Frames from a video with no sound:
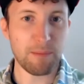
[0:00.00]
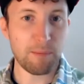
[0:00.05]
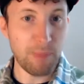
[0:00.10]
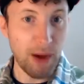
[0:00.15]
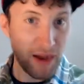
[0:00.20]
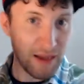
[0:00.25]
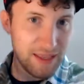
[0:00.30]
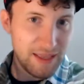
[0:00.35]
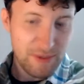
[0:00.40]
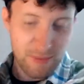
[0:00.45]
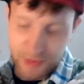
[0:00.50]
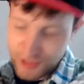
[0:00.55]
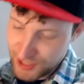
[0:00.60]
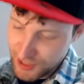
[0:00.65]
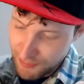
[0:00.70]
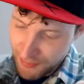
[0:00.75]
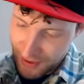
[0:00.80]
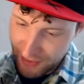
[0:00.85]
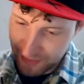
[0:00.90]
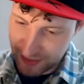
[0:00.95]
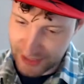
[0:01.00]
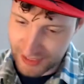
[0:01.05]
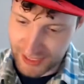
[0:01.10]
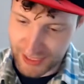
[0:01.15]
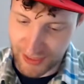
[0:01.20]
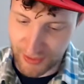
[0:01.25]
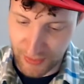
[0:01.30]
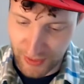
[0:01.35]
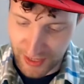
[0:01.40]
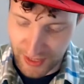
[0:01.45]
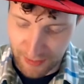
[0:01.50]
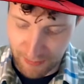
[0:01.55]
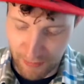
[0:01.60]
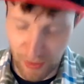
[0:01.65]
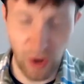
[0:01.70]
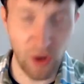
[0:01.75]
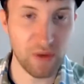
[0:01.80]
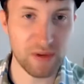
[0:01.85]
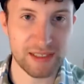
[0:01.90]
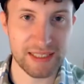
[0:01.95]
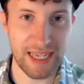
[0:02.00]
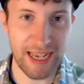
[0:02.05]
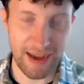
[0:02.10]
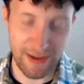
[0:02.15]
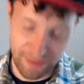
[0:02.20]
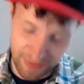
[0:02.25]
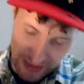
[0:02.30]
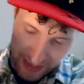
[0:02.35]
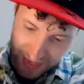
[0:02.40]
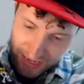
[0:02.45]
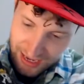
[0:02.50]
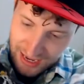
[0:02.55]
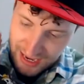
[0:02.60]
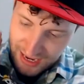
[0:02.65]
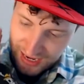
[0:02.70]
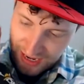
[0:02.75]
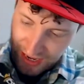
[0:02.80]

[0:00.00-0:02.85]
Buggy was about to kill him, Logtown, and